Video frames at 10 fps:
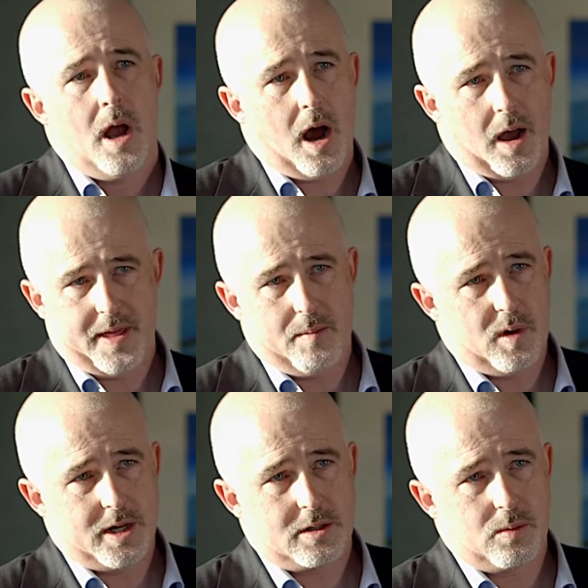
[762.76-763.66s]
I then
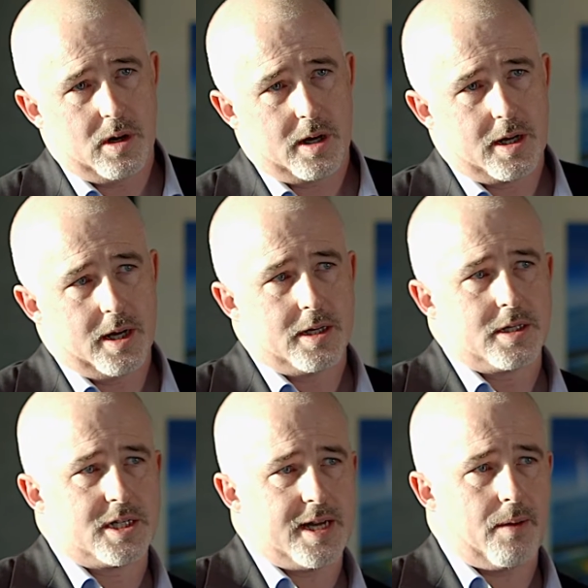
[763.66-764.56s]
went to work at
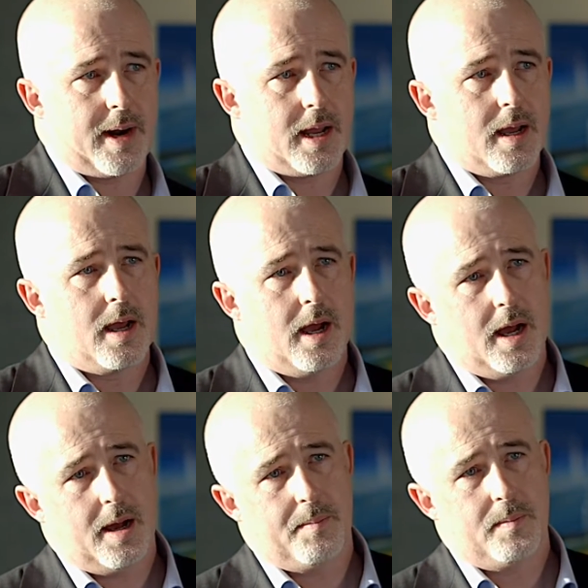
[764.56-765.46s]
Surrey
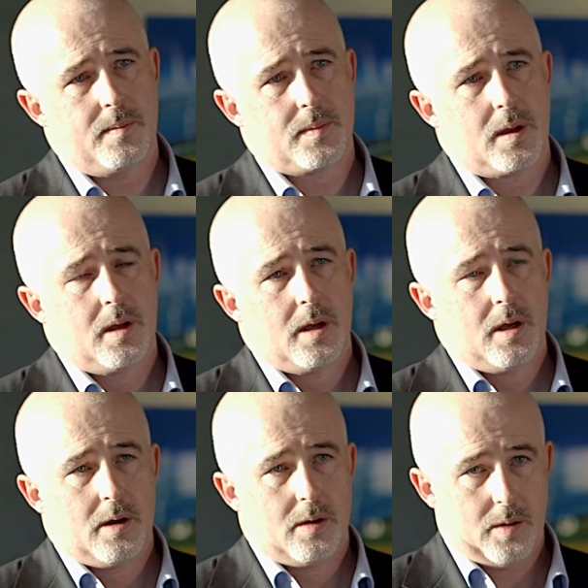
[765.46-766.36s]

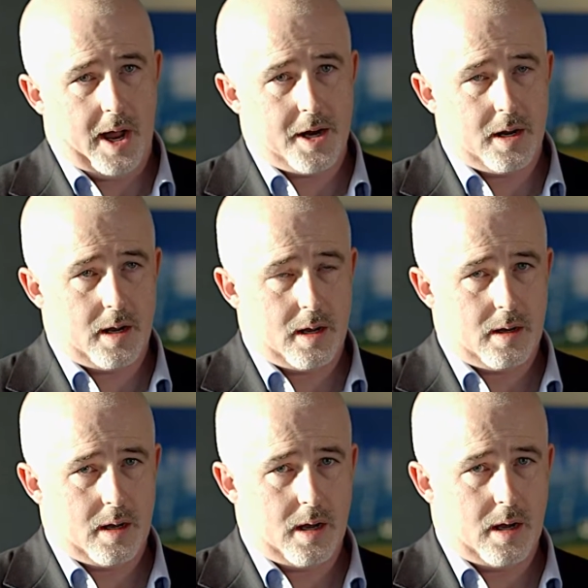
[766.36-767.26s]
under
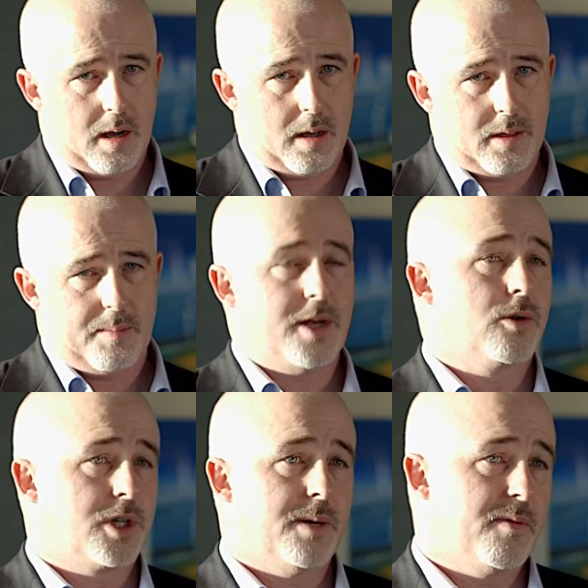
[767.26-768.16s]
the
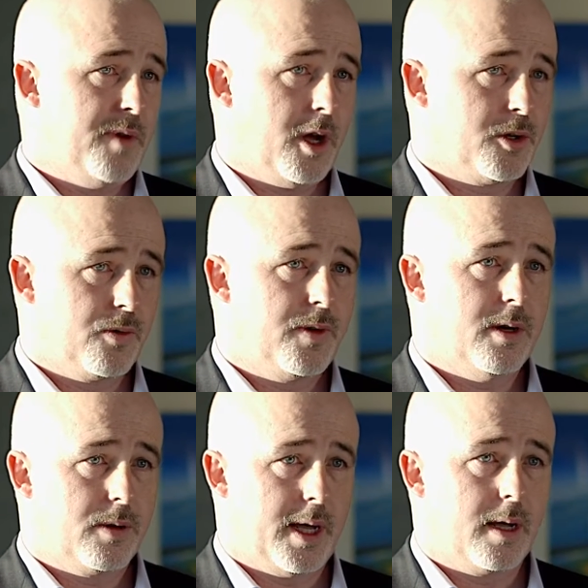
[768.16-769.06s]
mentorship of Nigel
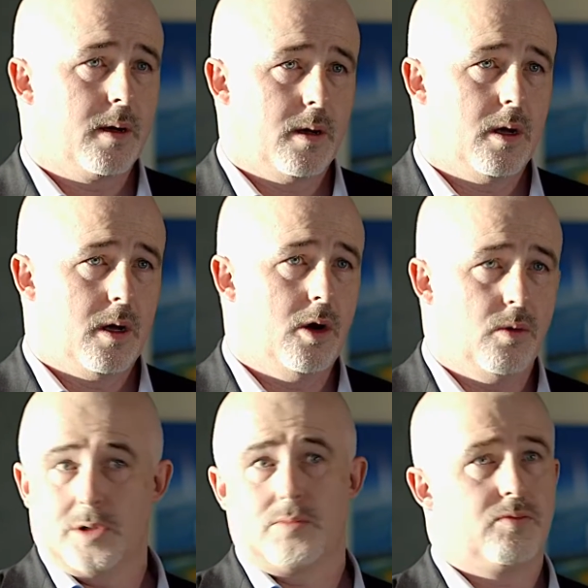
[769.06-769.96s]
Fielding, who
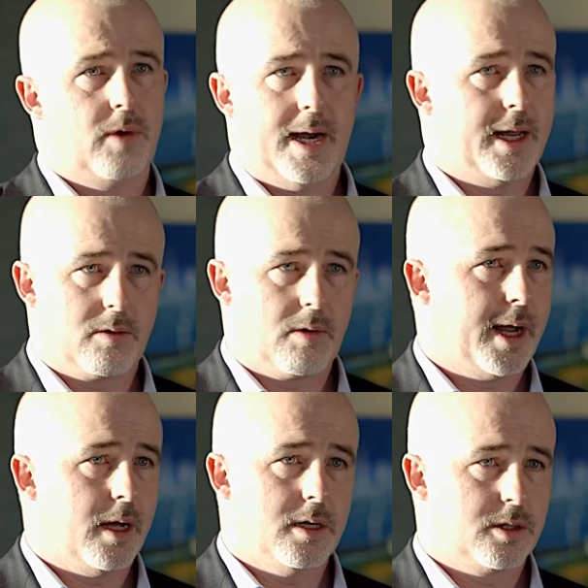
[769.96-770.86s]
was really
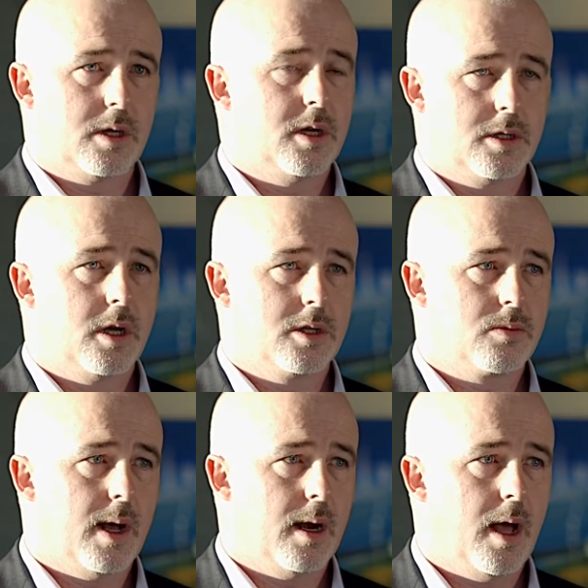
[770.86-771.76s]
great as
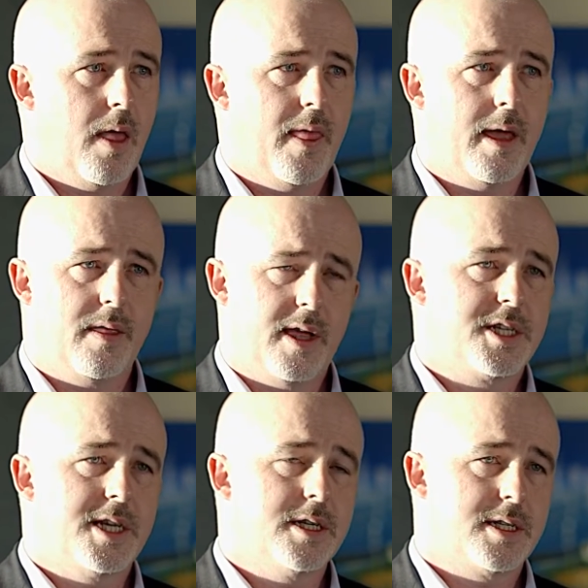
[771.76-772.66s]
well. And then
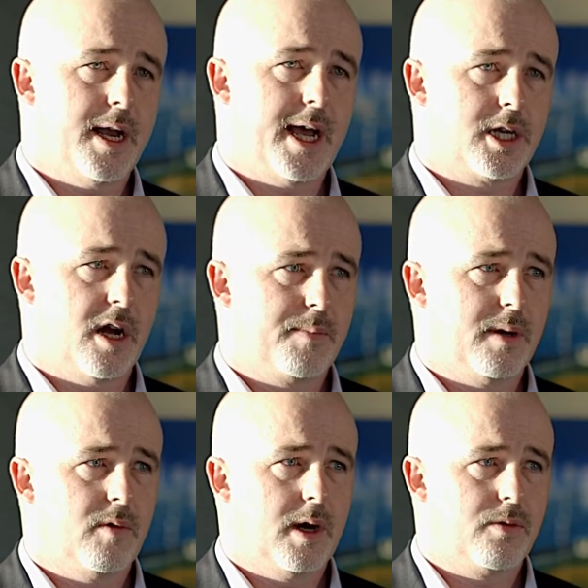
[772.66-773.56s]
since then, actually, I've
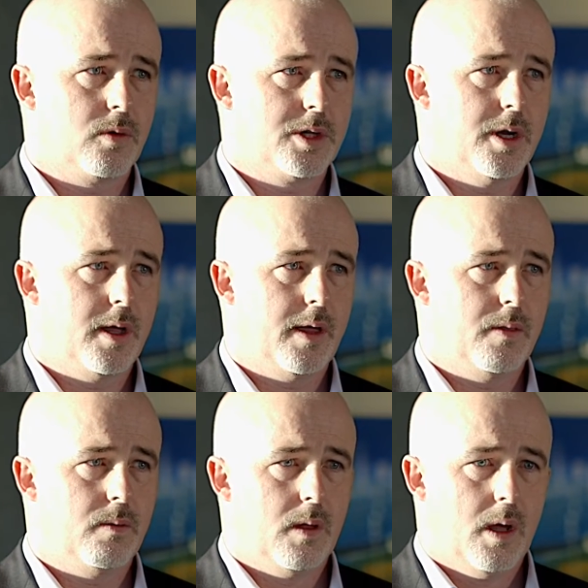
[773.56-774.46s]
been really fortunate
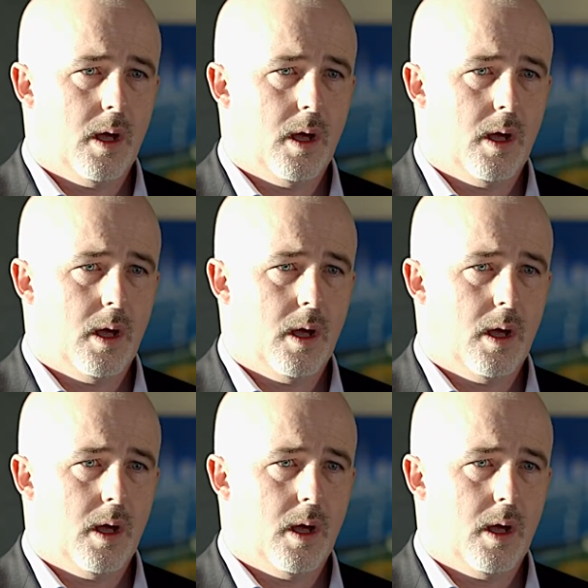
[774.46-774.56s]
in